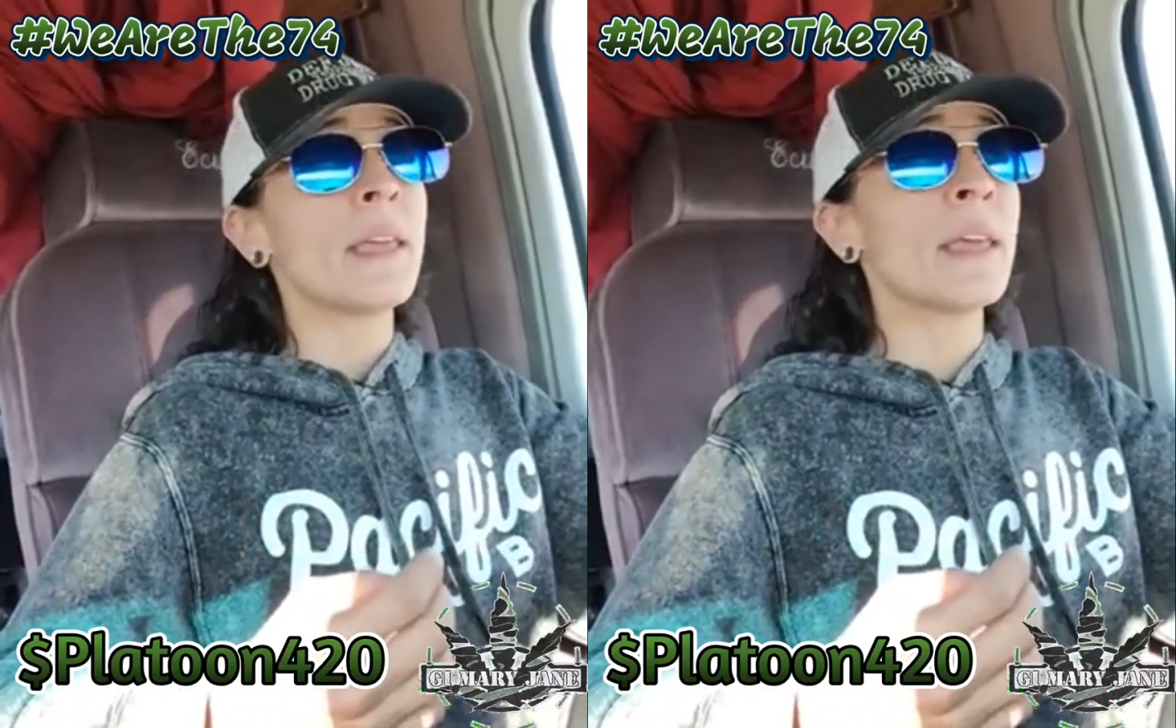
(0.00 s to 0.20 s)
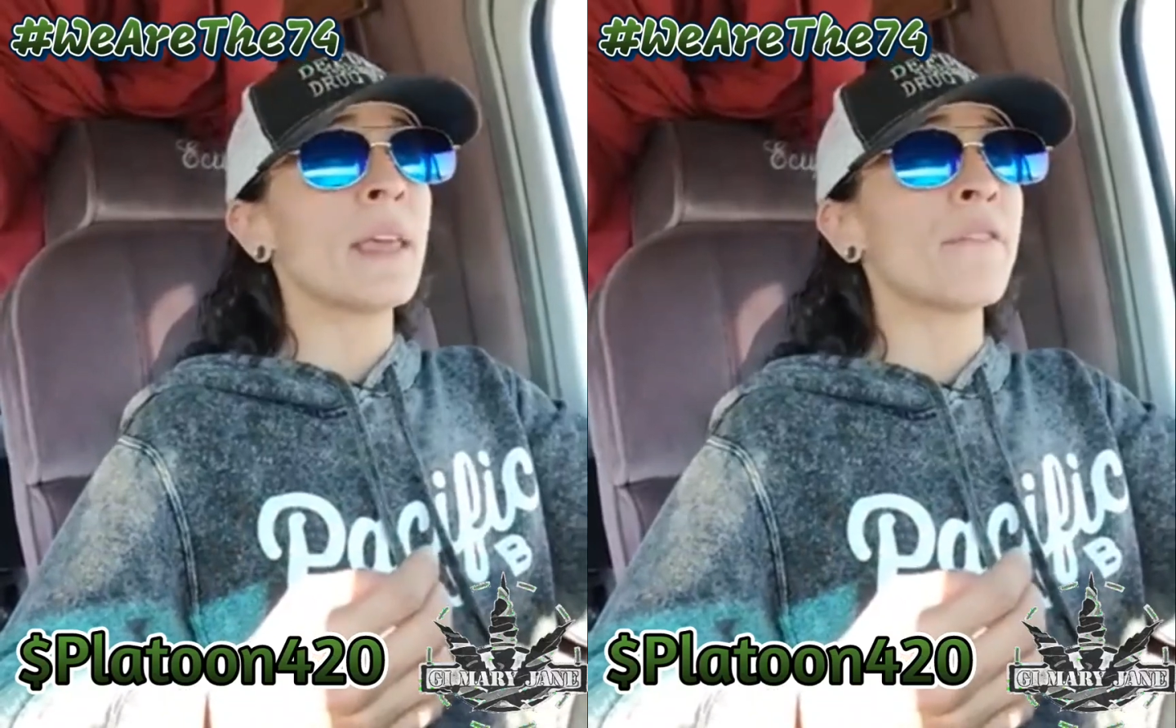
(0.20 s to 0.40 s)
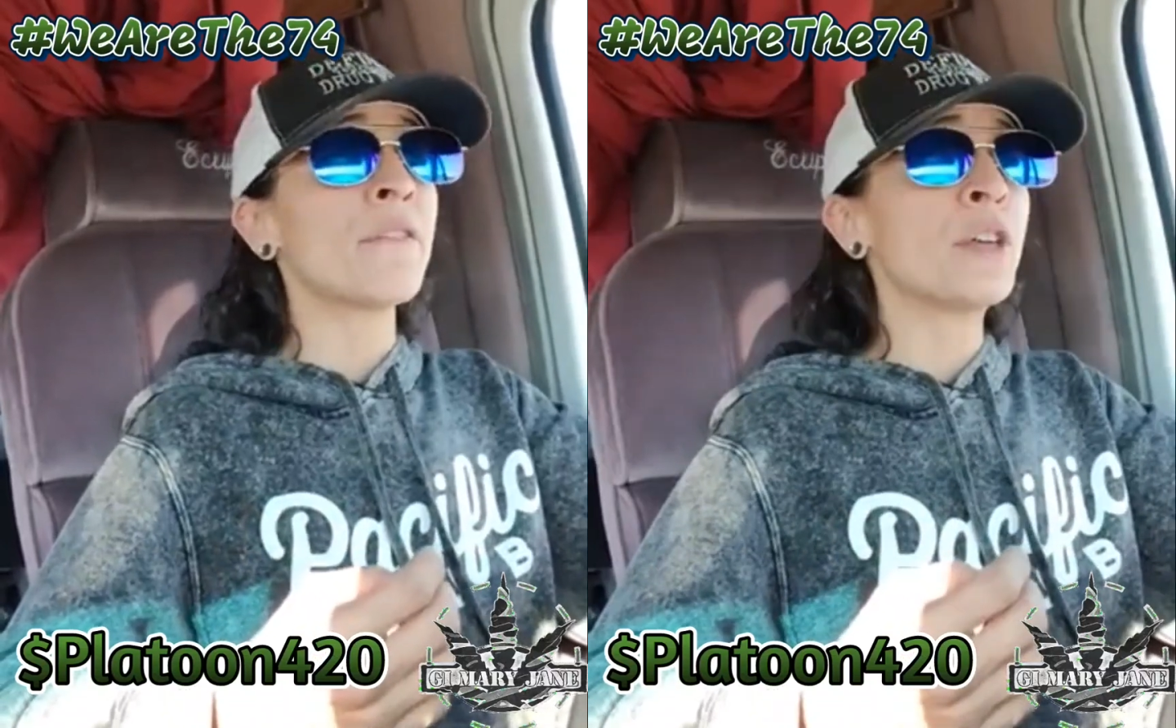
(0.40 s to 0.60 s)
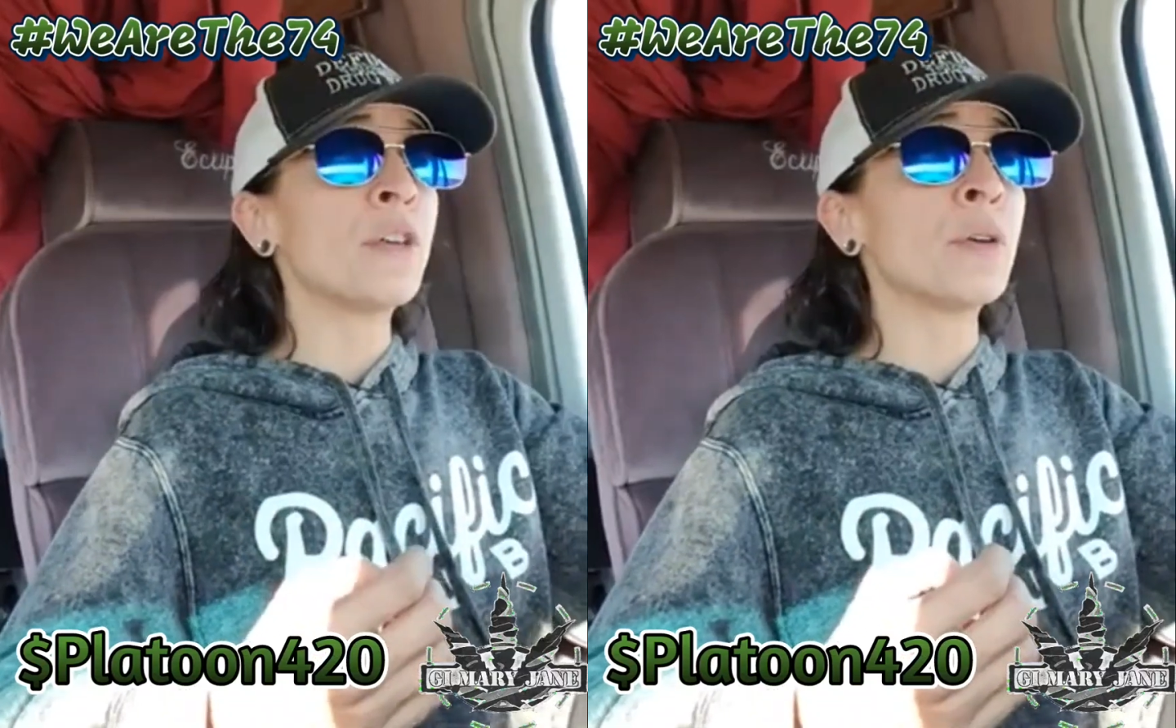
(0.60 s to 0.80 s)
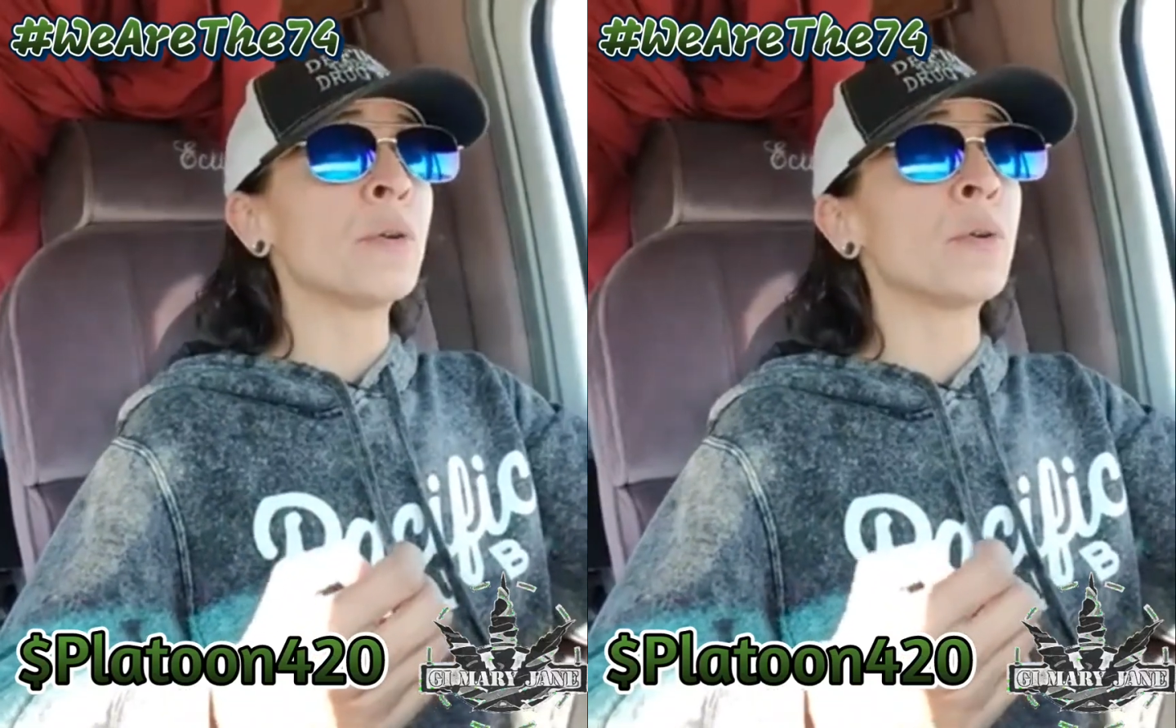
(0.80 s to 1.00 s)
If
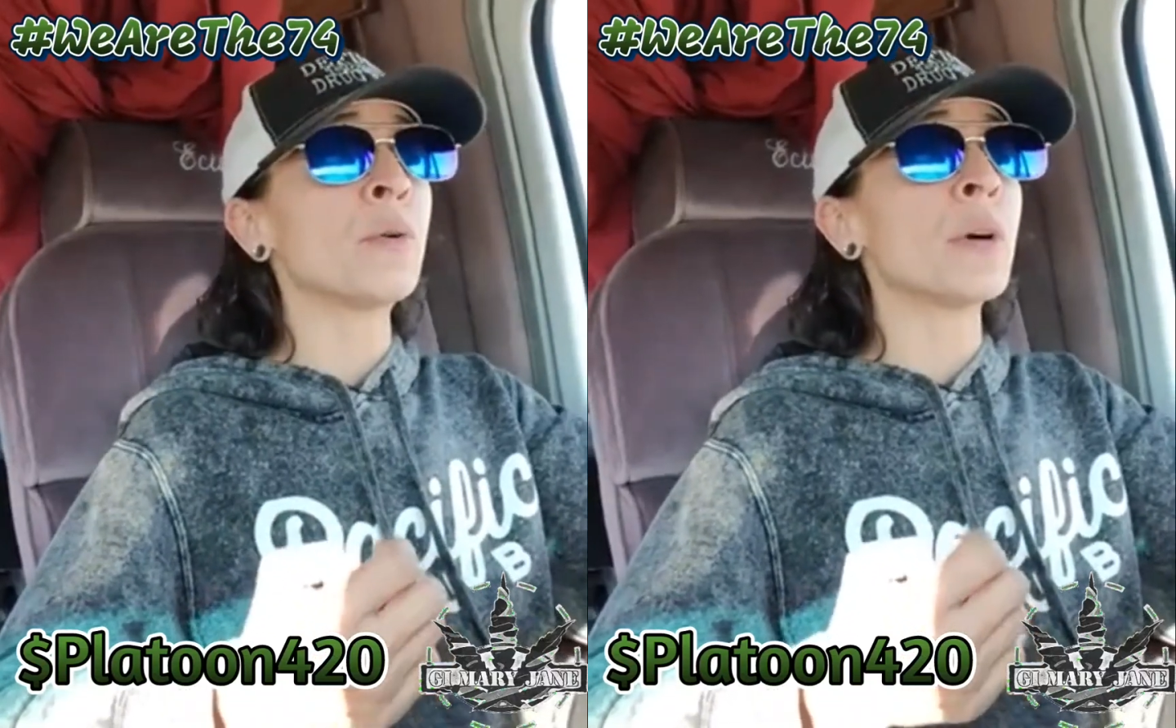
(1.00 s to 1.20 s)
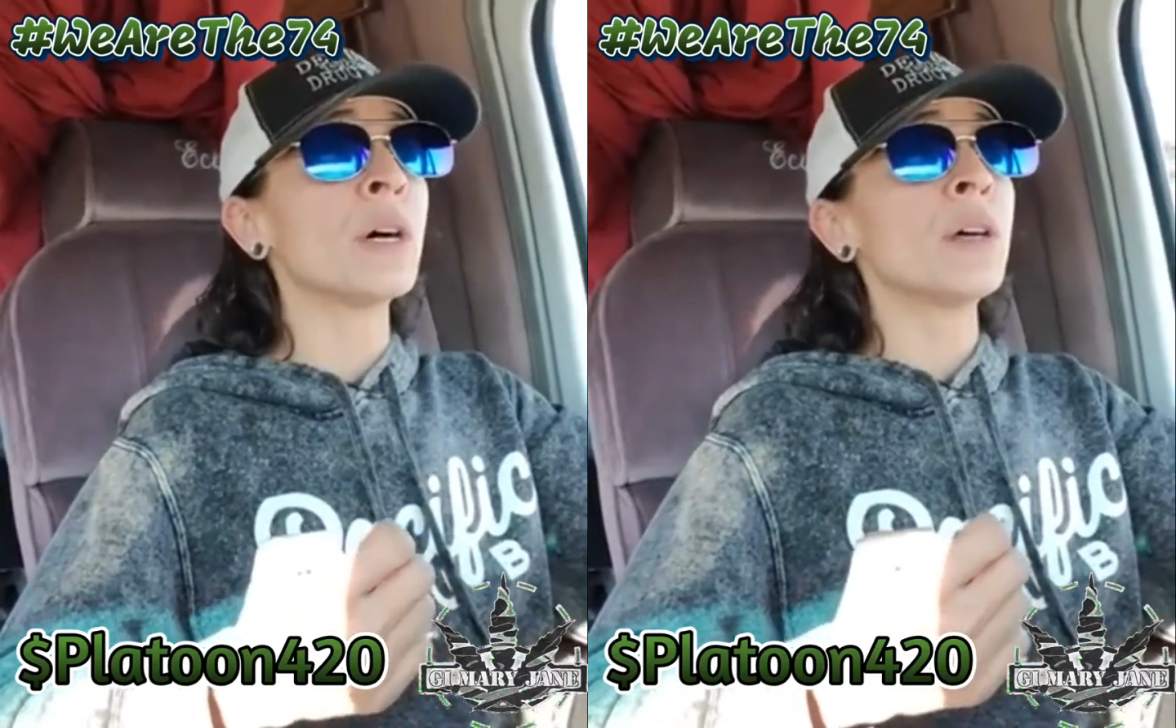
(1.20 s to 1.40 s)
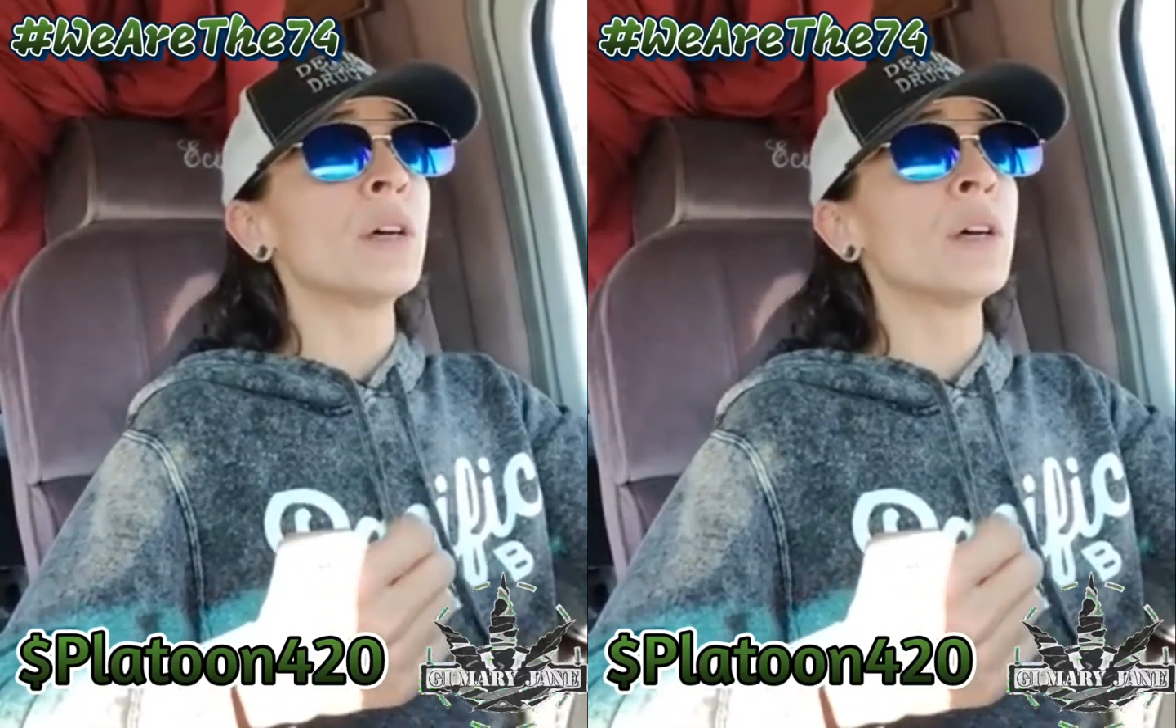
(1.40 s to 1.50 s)
you